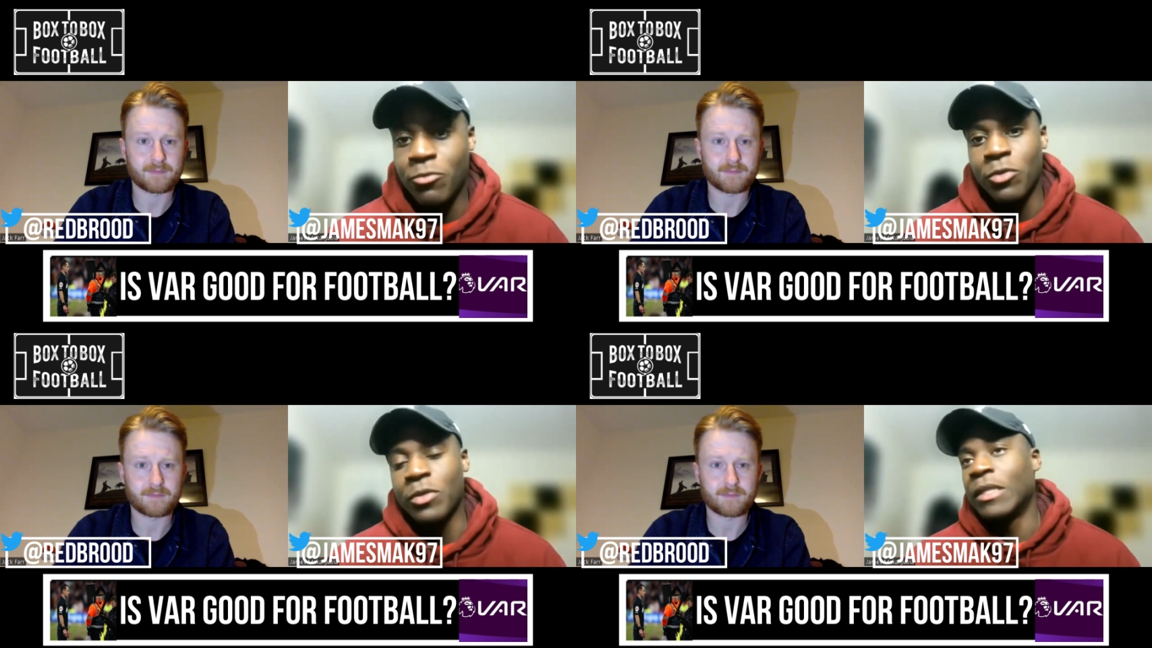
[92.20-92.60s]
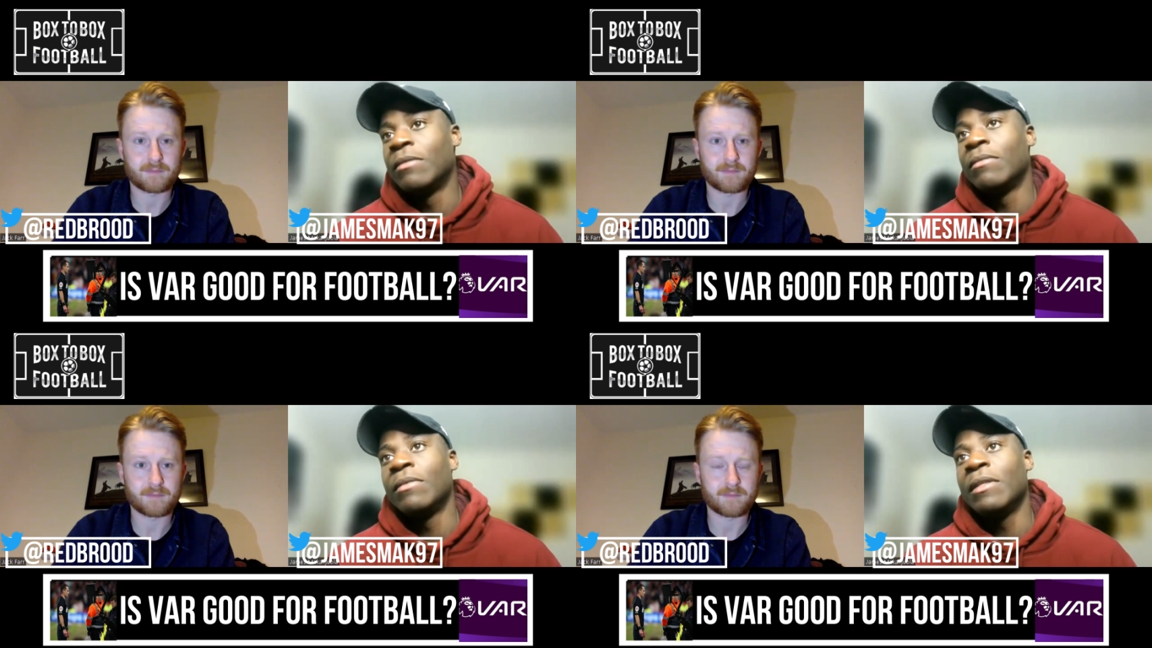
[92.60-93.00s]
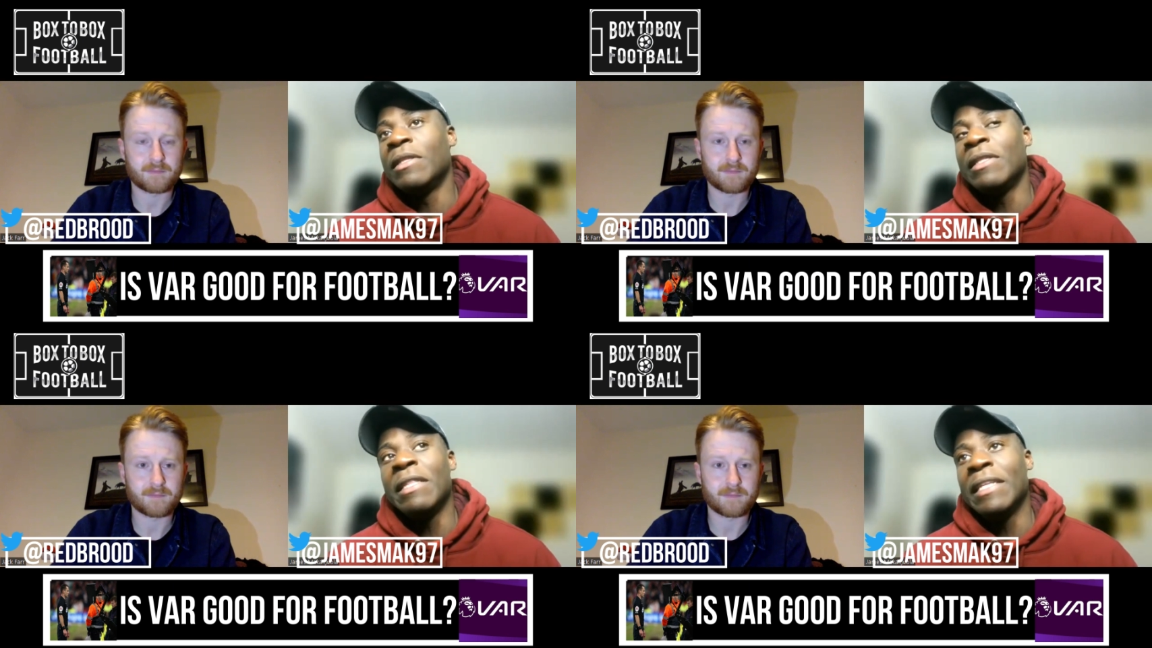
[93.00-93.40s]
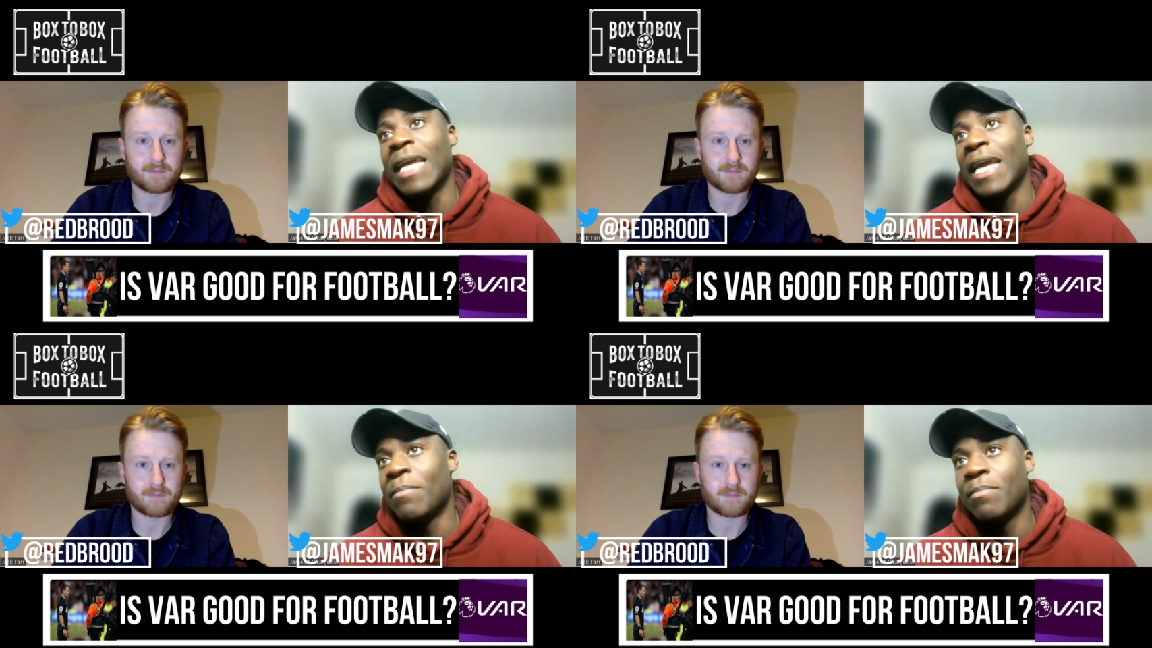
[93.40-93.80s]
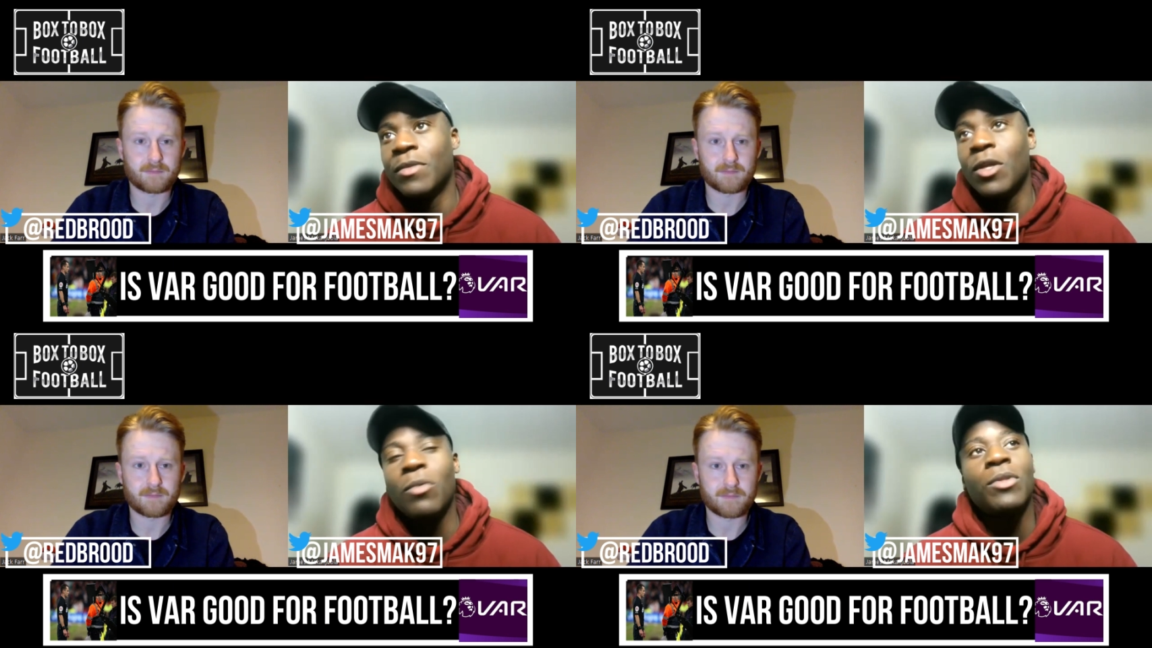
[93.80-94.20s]
Speaker 1: it ruining the game.
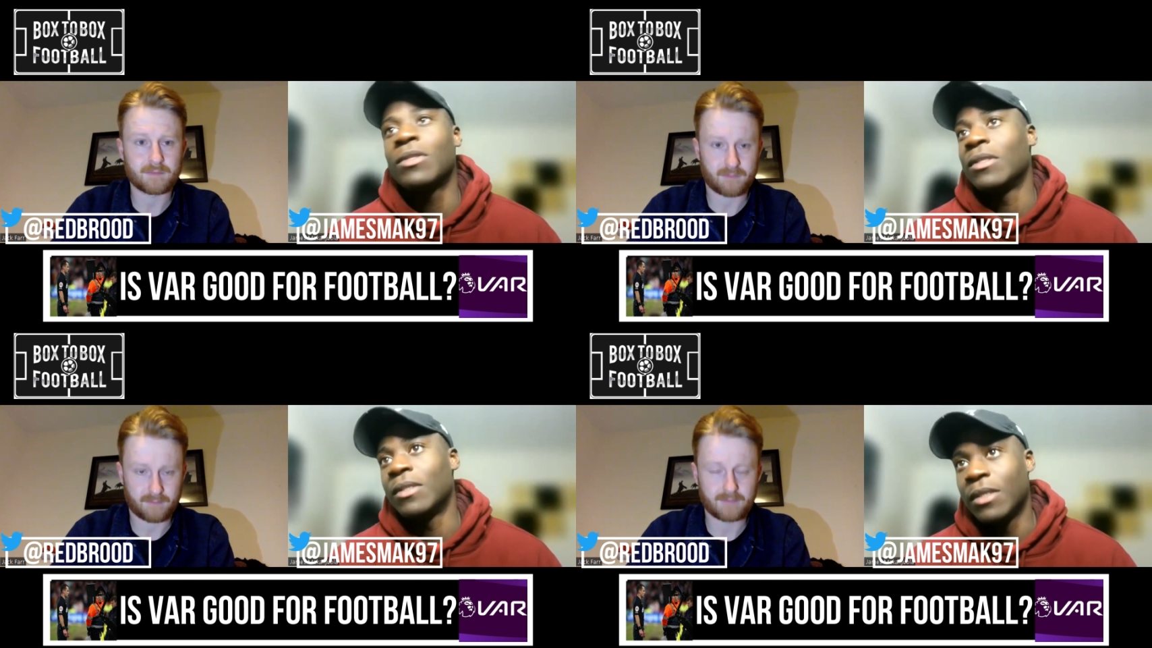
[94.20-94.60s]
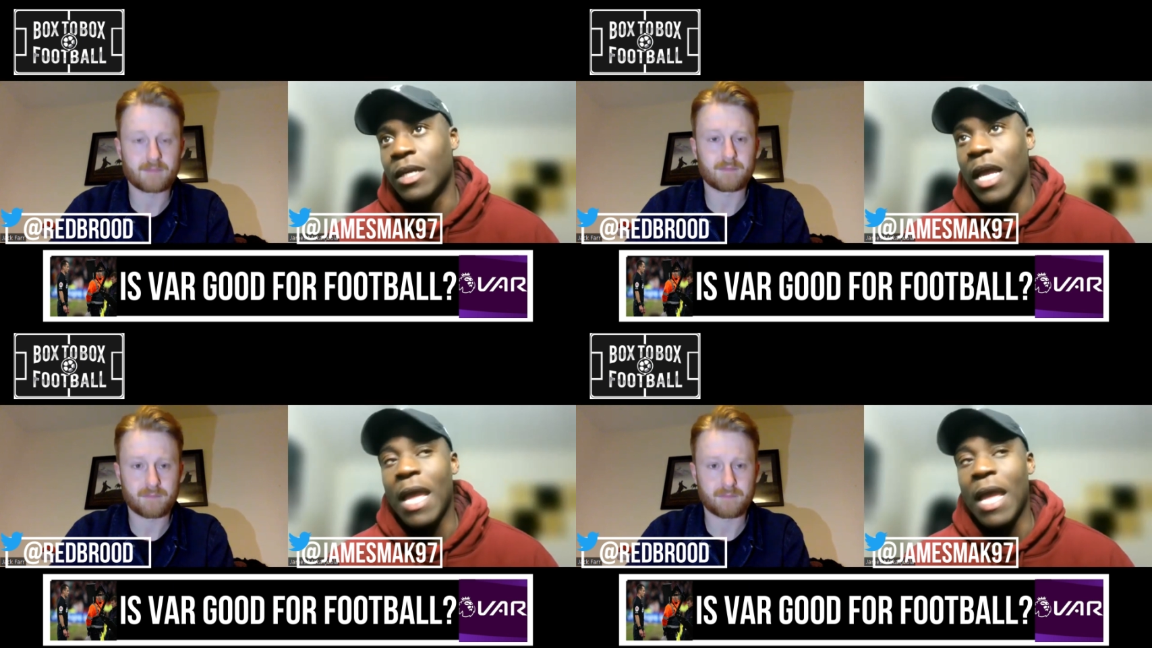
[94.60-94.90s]
No, it doesn't.